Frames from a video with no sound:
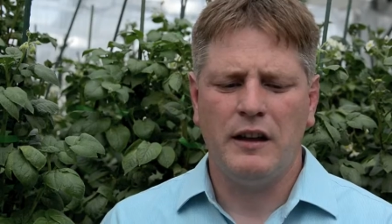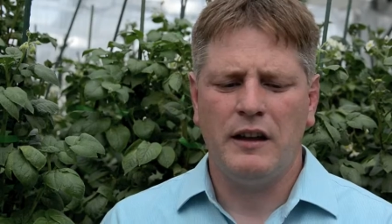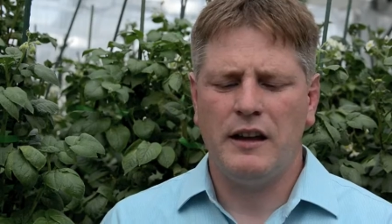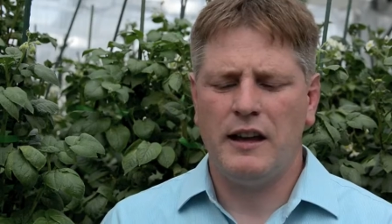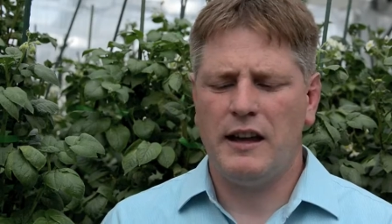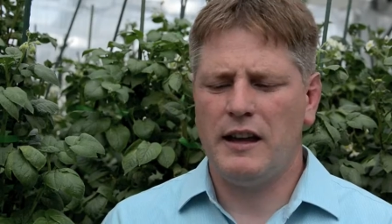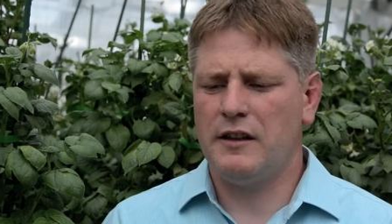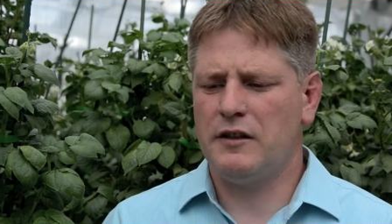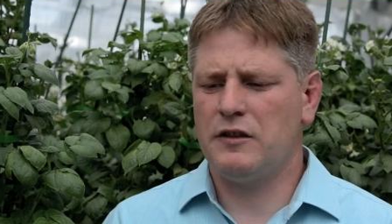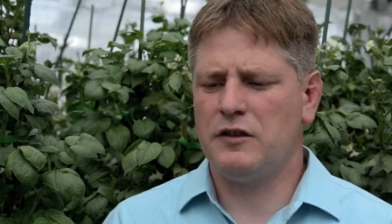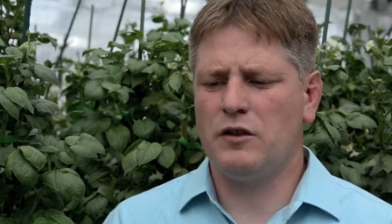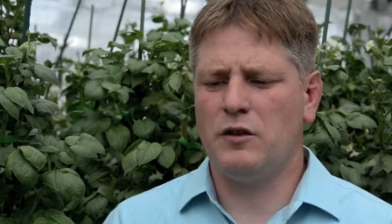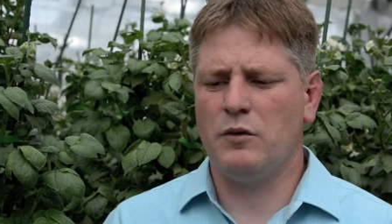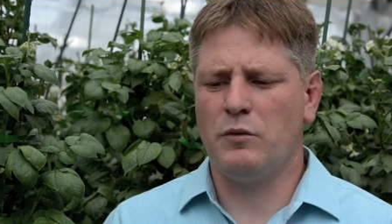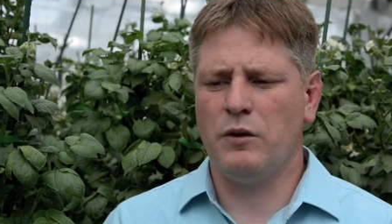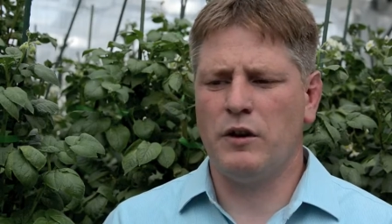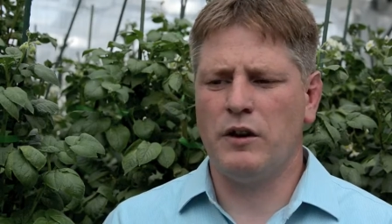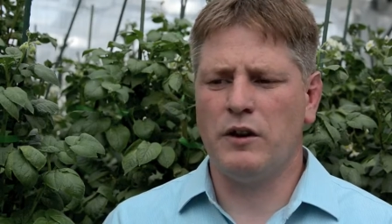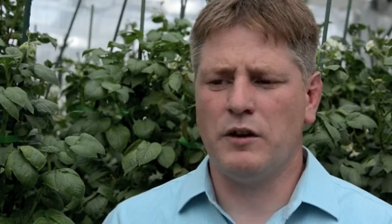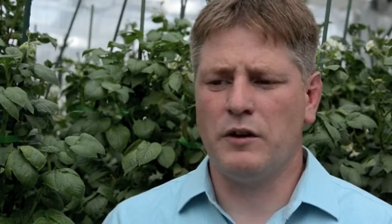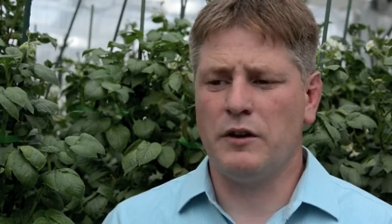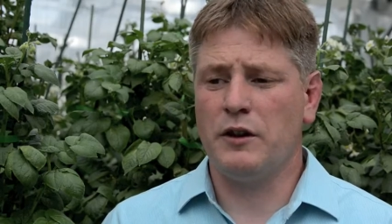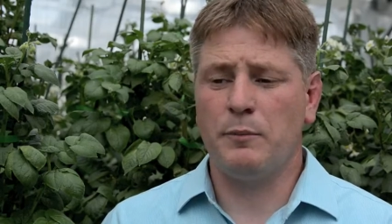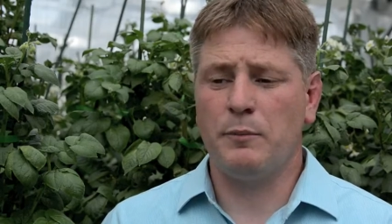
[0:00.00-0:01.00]
and so
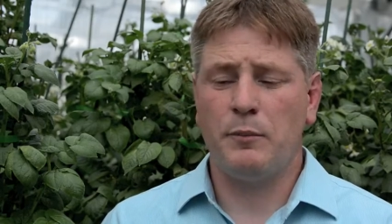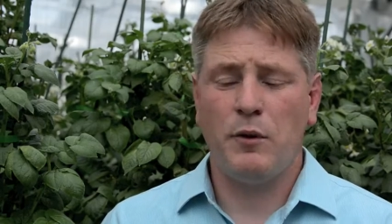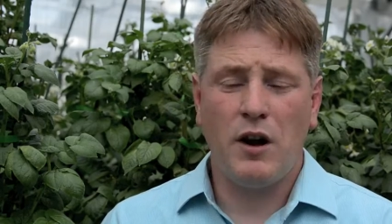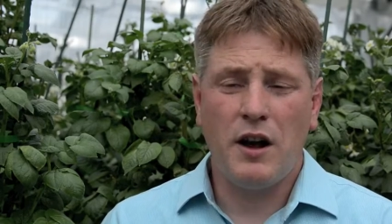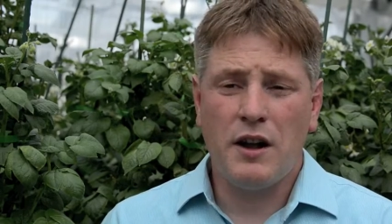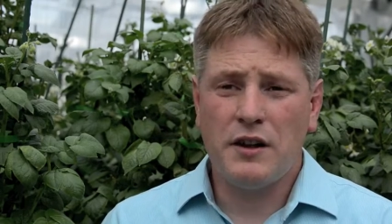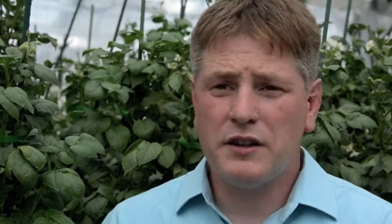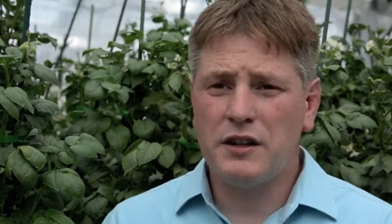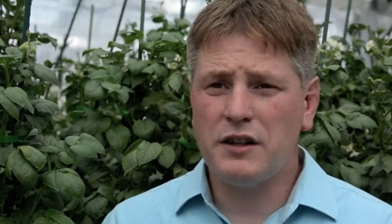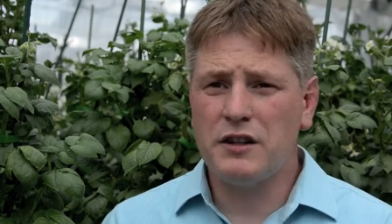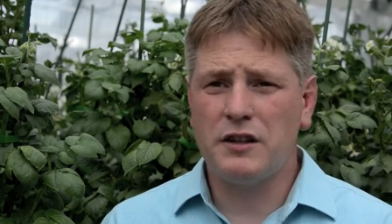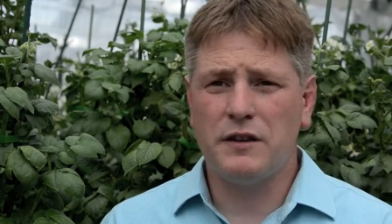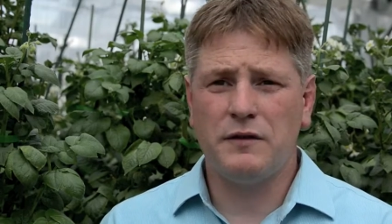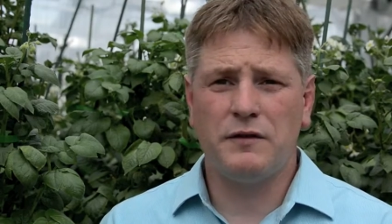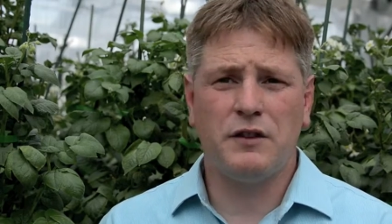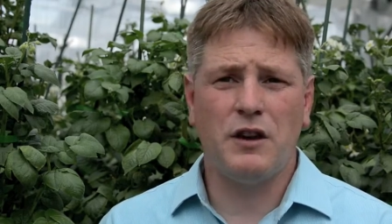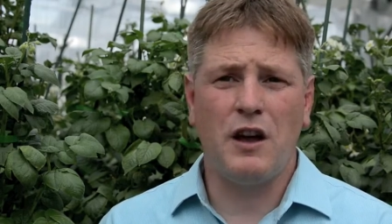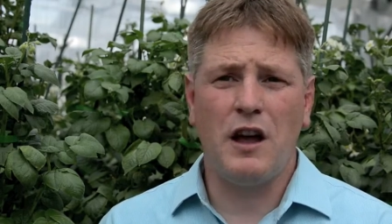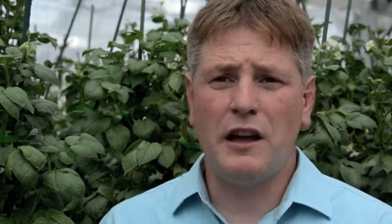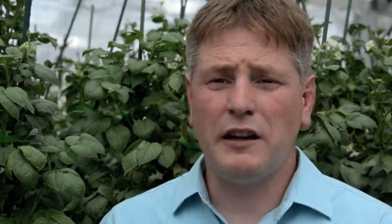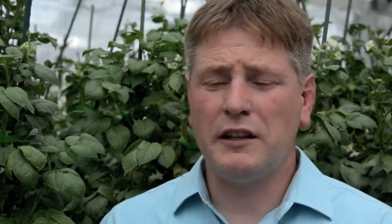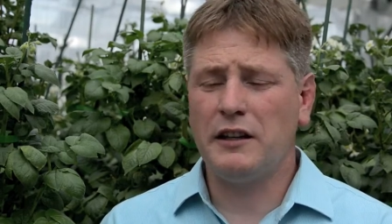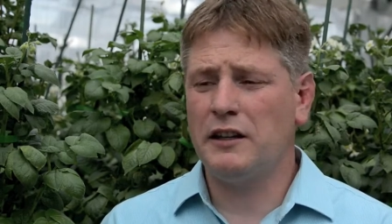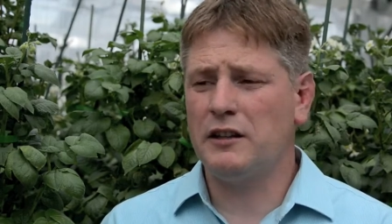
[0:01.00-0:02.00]
we're in the process of
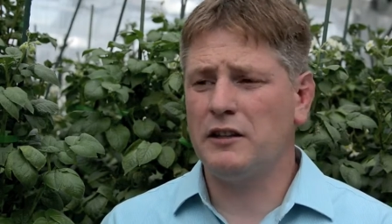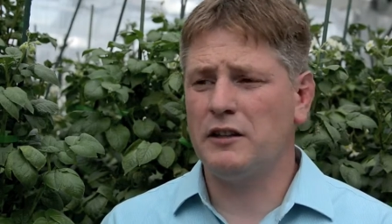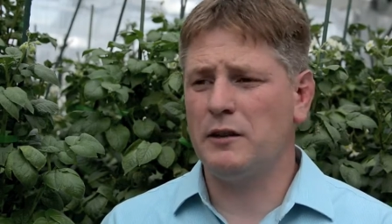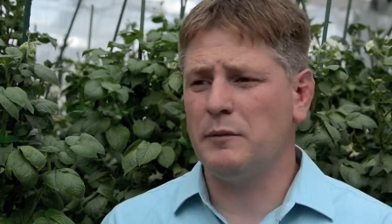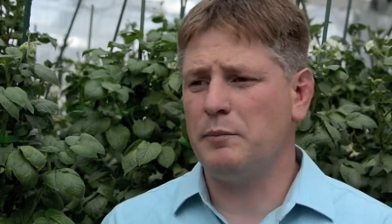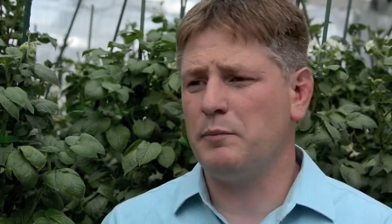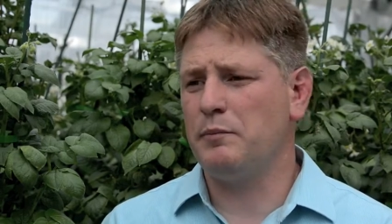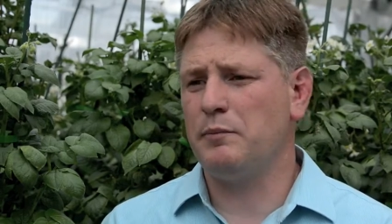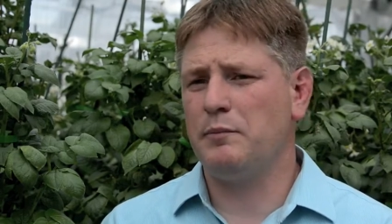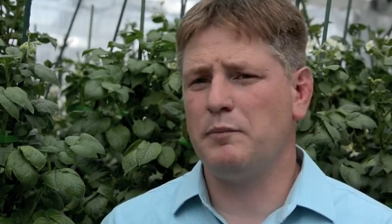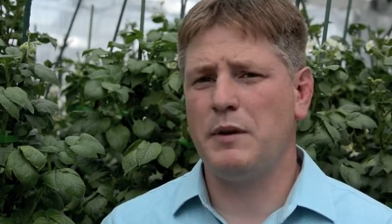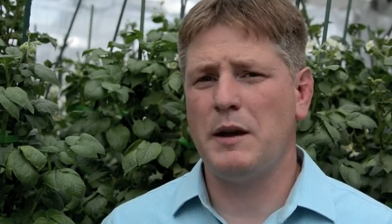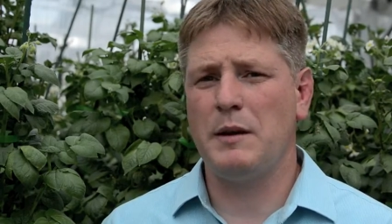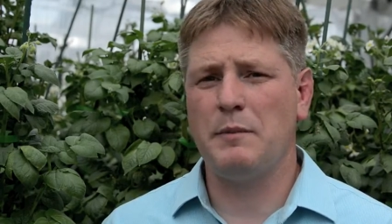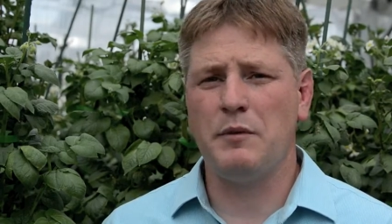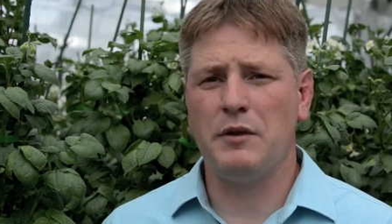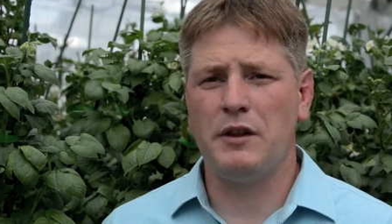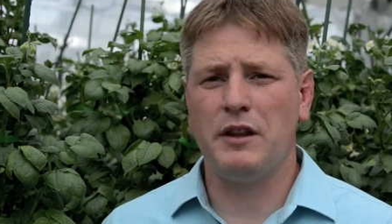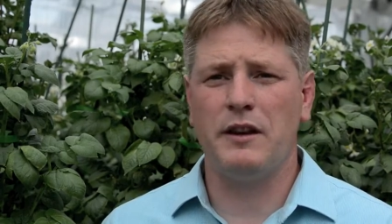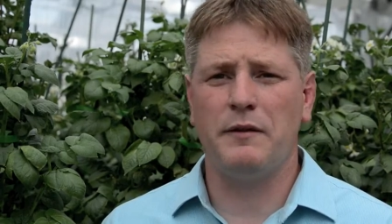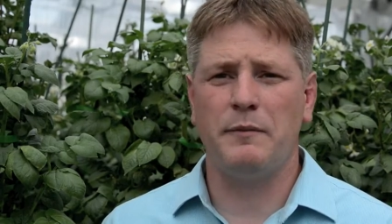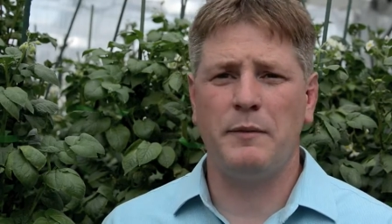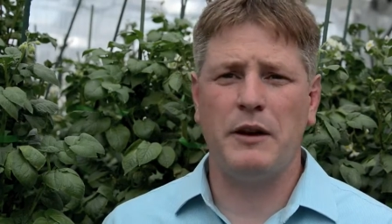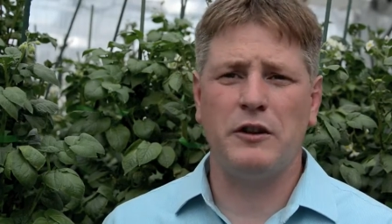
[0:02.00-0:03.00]
talking to people
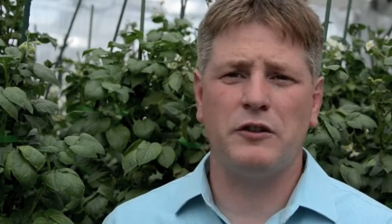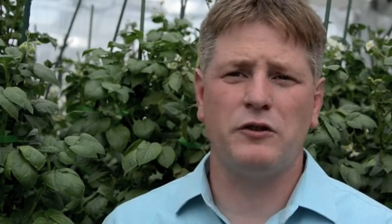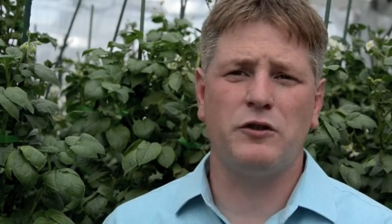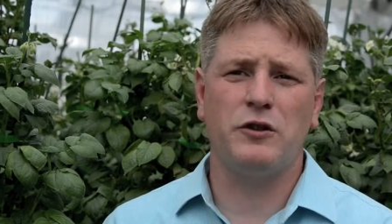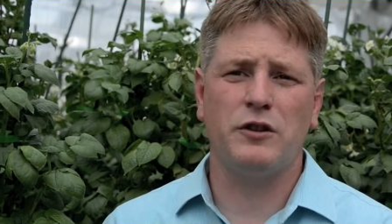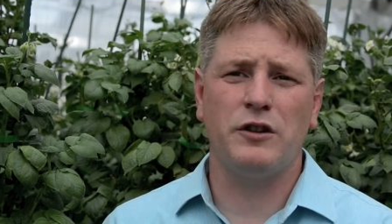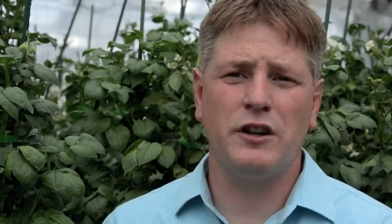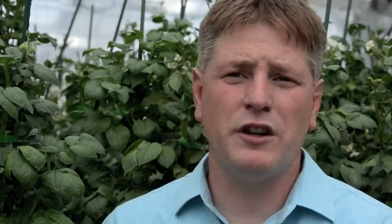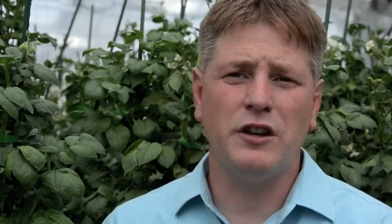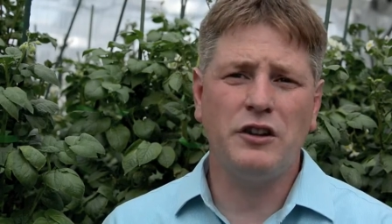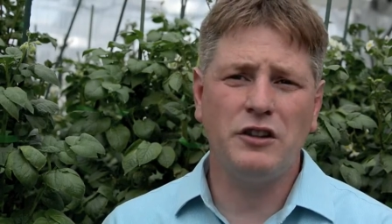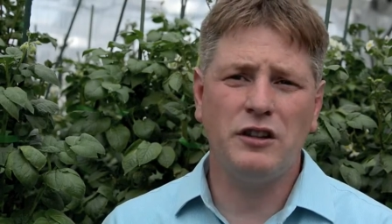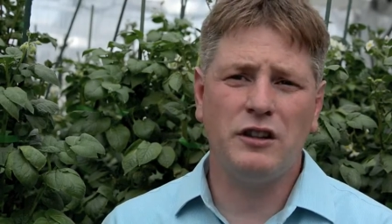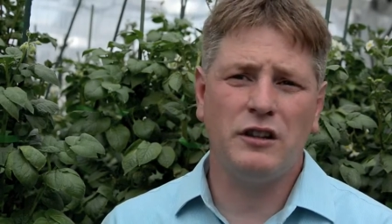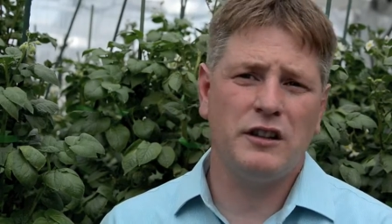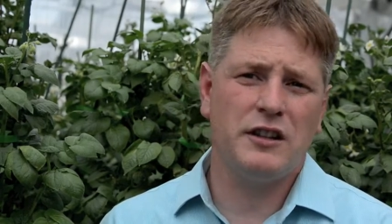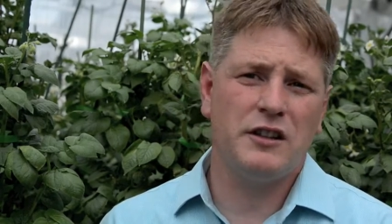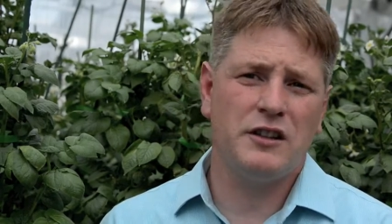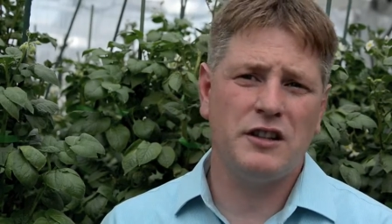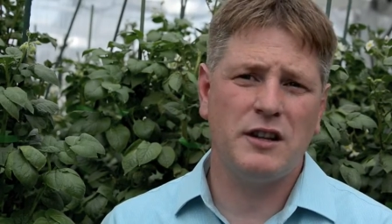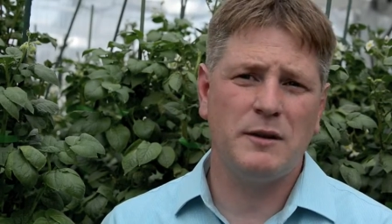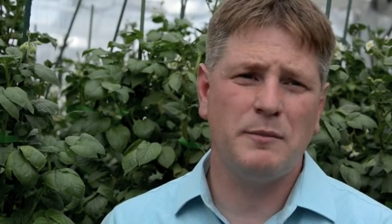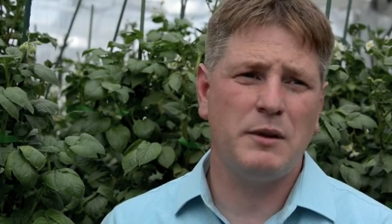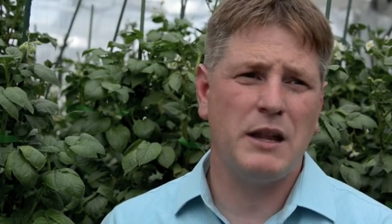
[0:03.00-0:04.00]
that have been traditionally
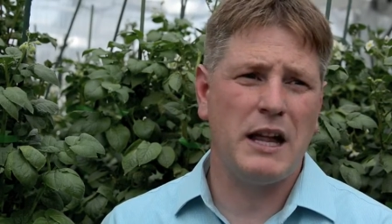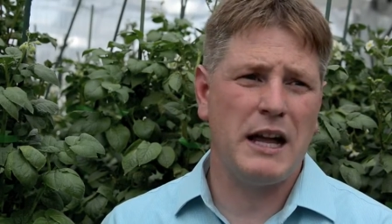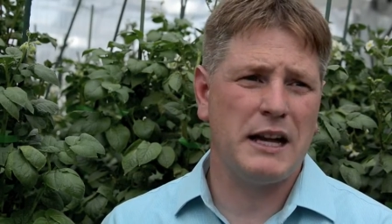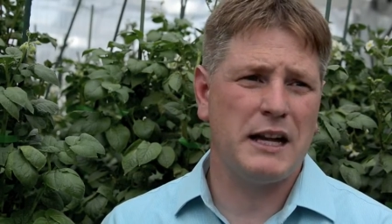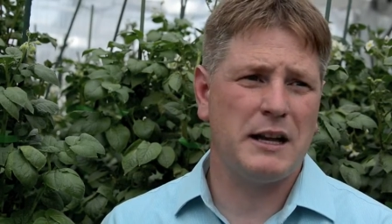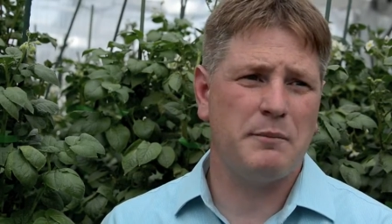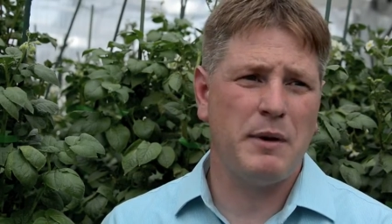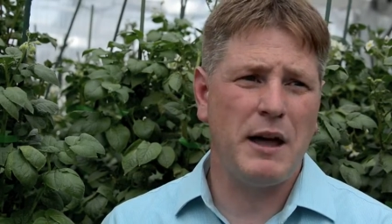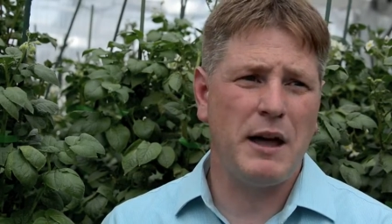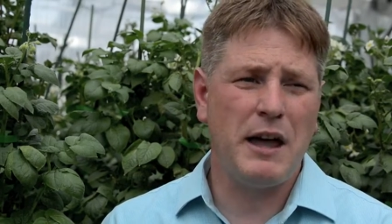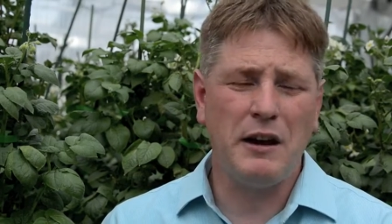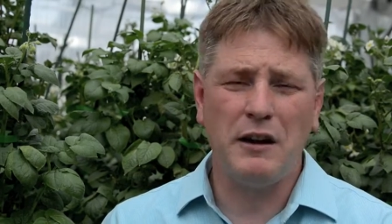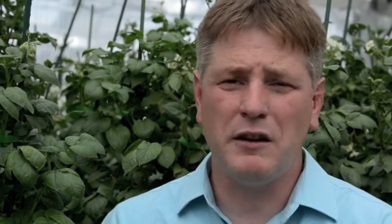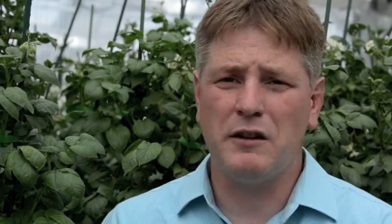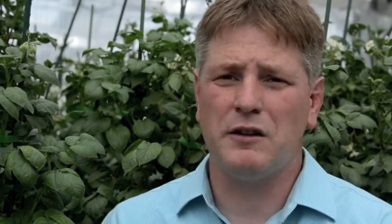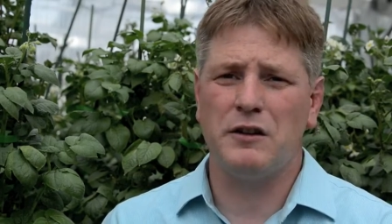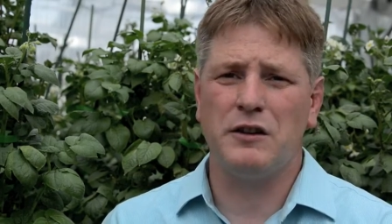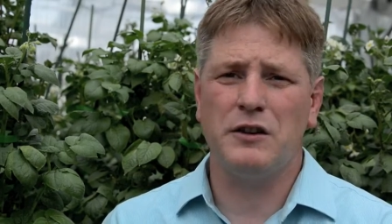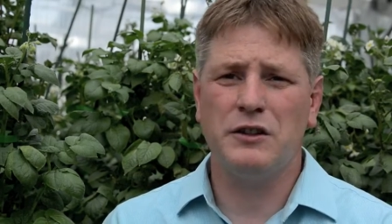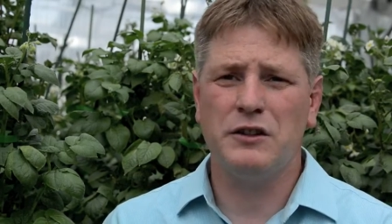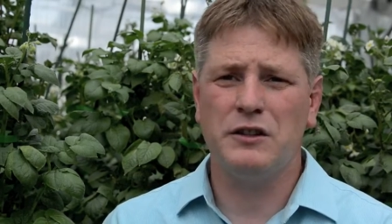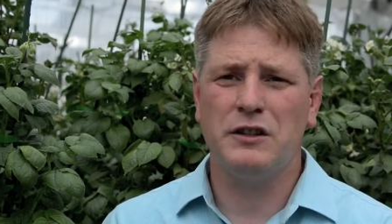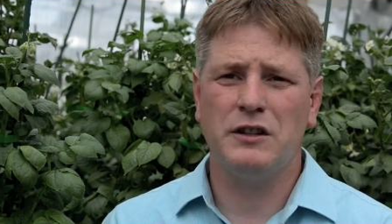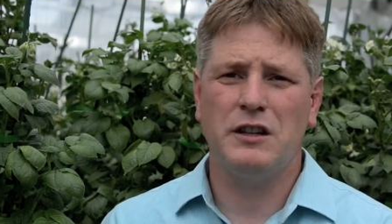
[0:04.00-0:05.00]
Simplot
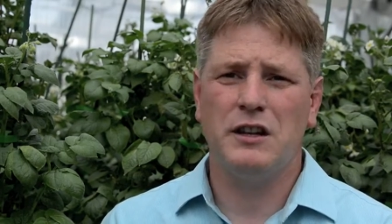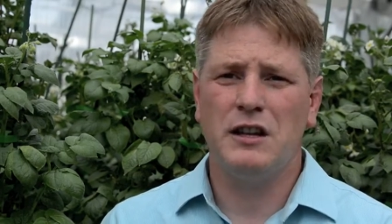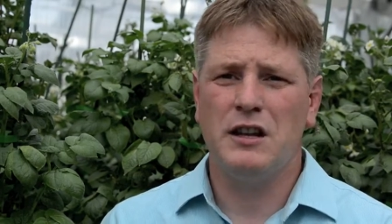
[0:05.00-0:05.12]
competitors,